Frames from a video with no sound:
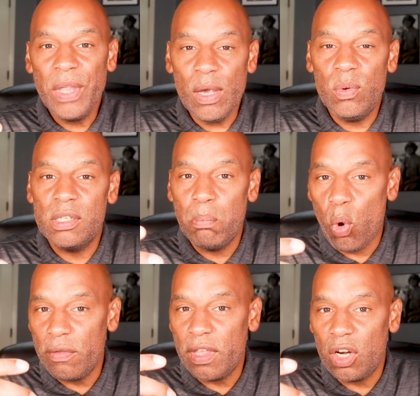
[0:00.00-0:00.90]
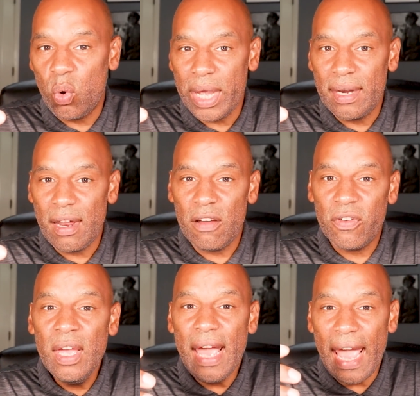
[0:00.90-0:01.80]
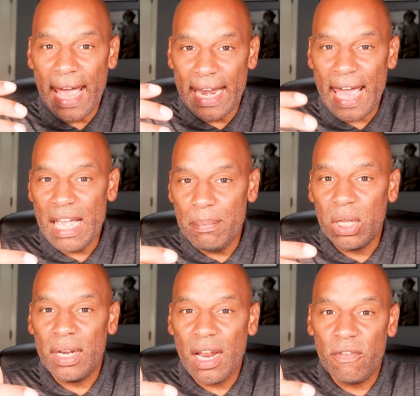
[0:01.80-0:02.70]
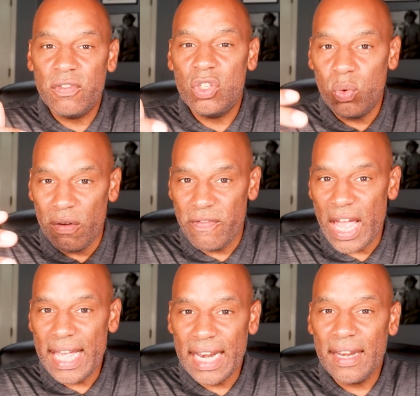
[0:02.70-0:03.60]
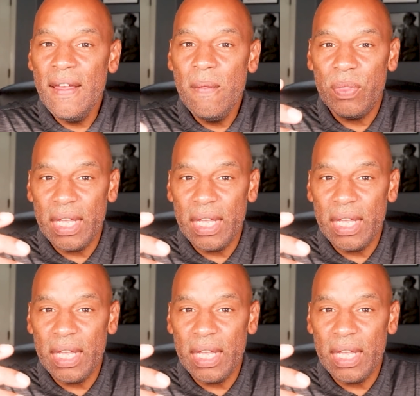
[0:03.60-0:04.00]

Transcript: he was more than quick enough and able enough to evade it.